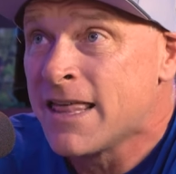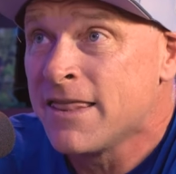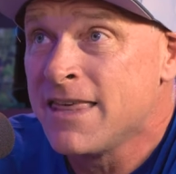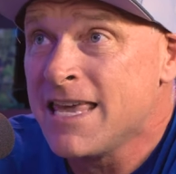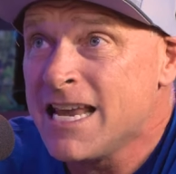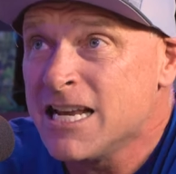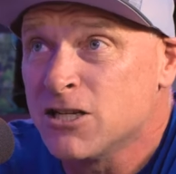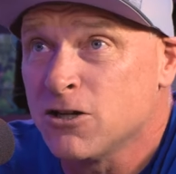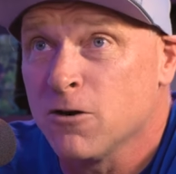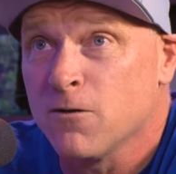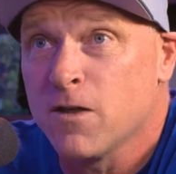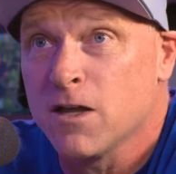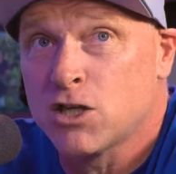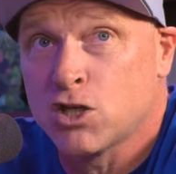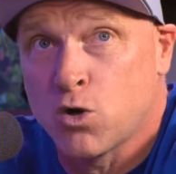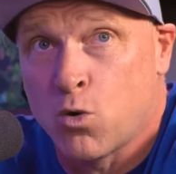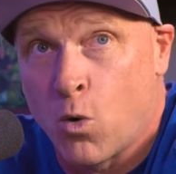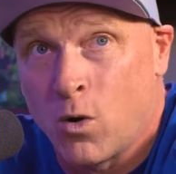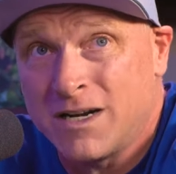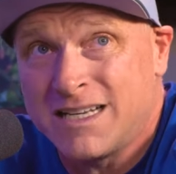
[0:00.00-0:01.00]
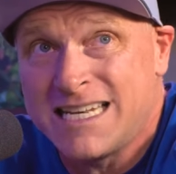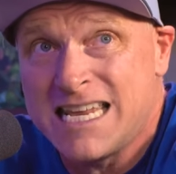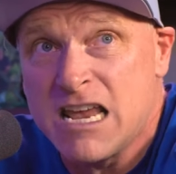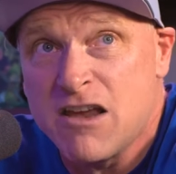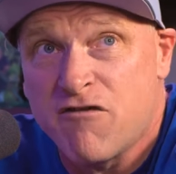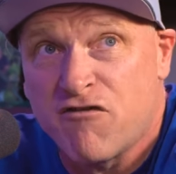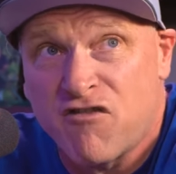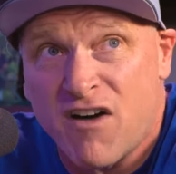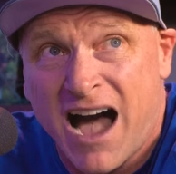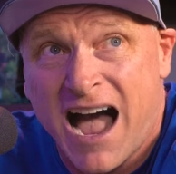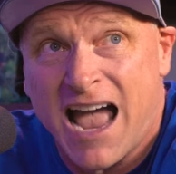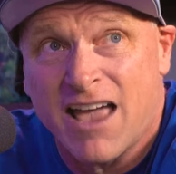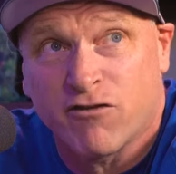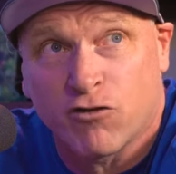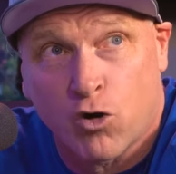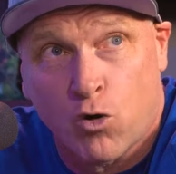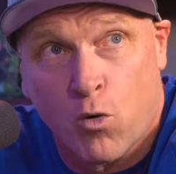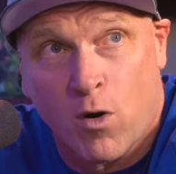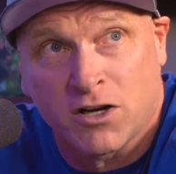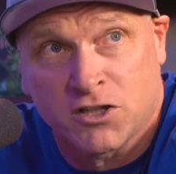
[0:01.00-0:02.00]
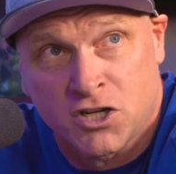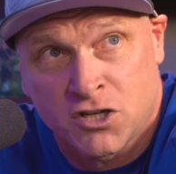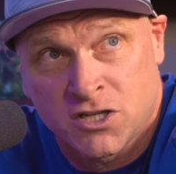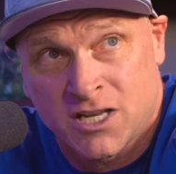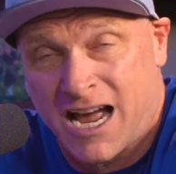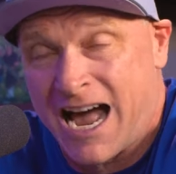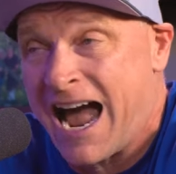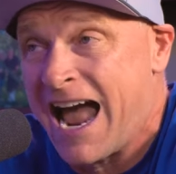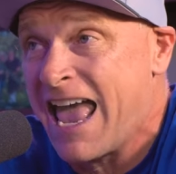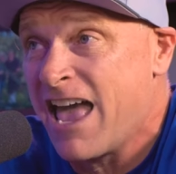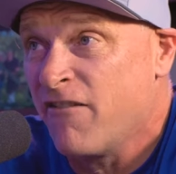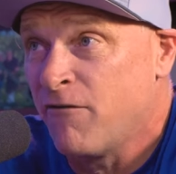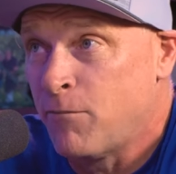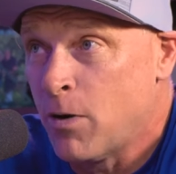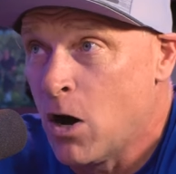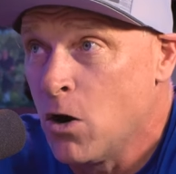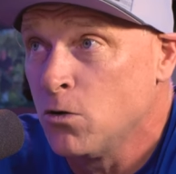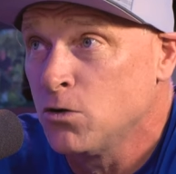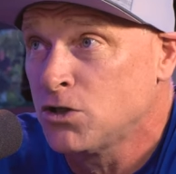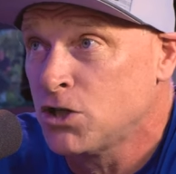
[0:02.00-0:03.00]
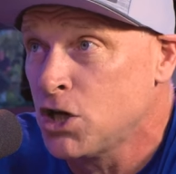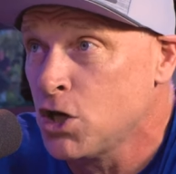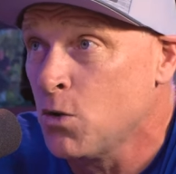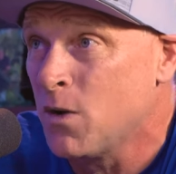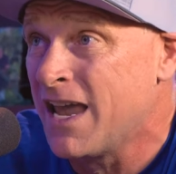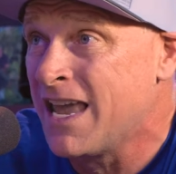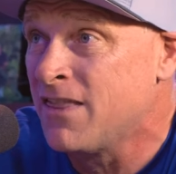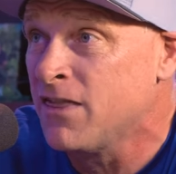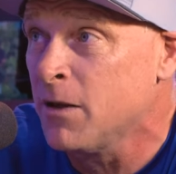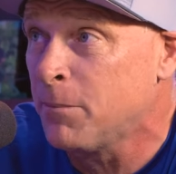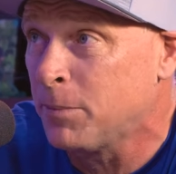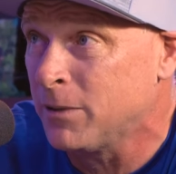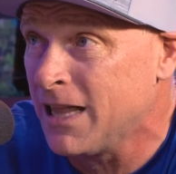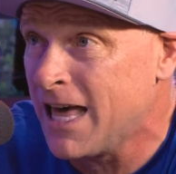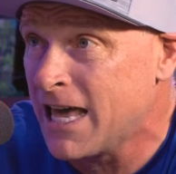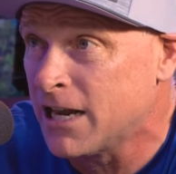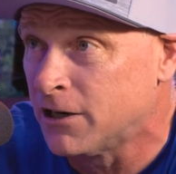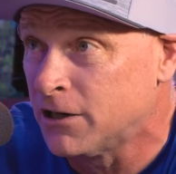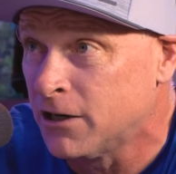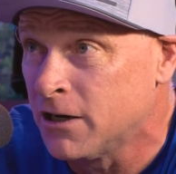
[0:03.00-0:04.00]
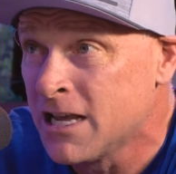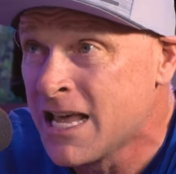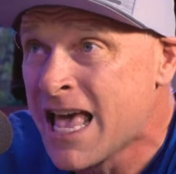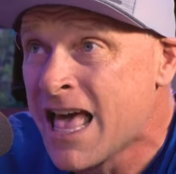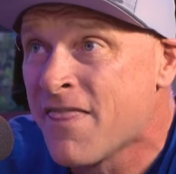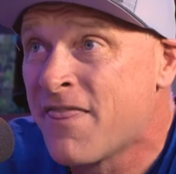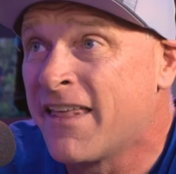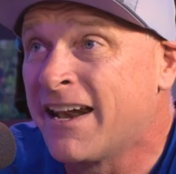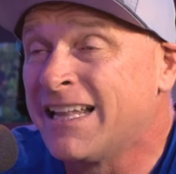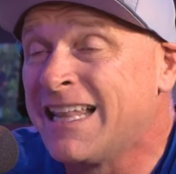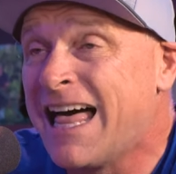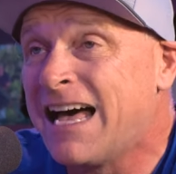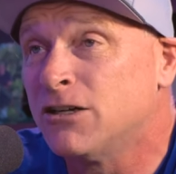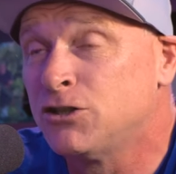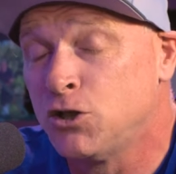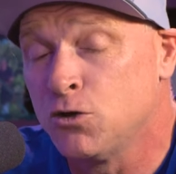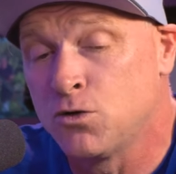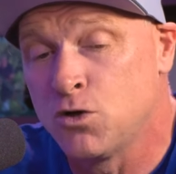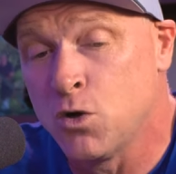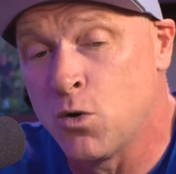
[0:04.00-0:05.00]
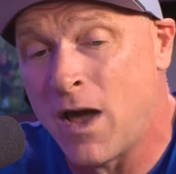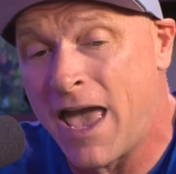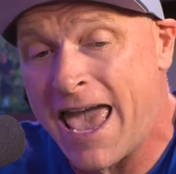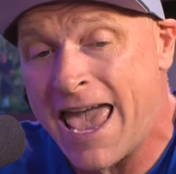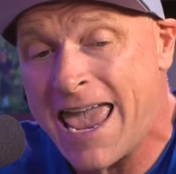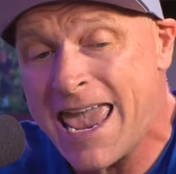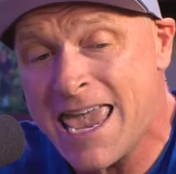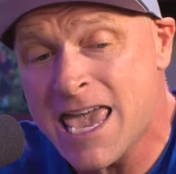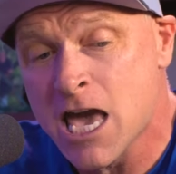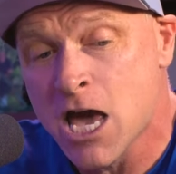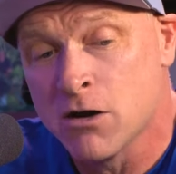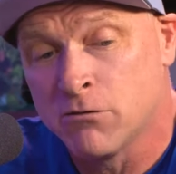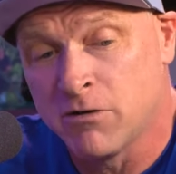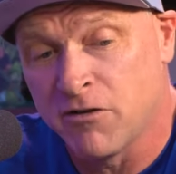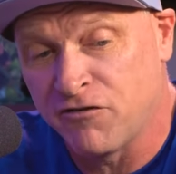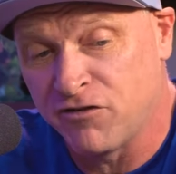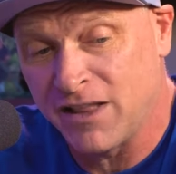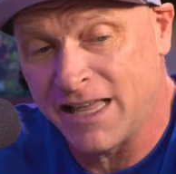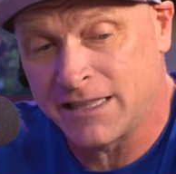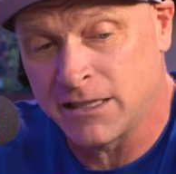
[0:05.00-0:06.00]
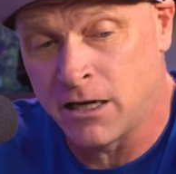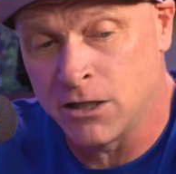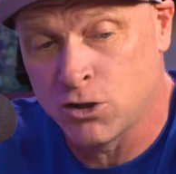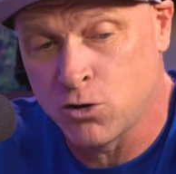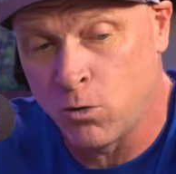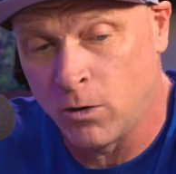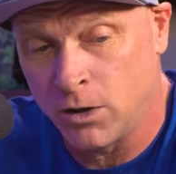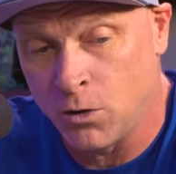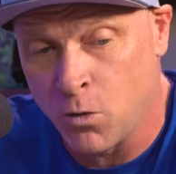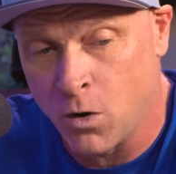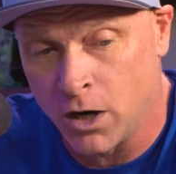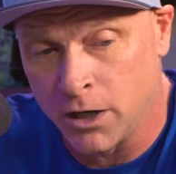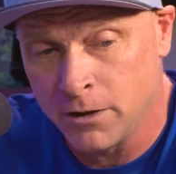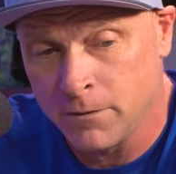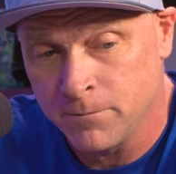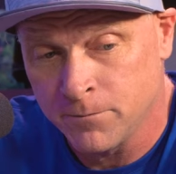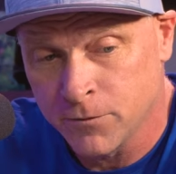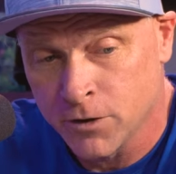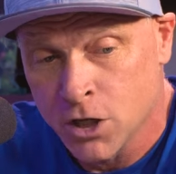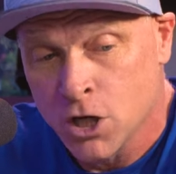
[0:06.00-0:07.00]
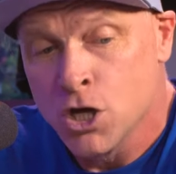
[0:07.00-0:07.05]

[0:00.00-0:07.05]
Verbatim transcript: These are the 25 questions that I have posed to you in the planner that allows you to A, reflect on 21,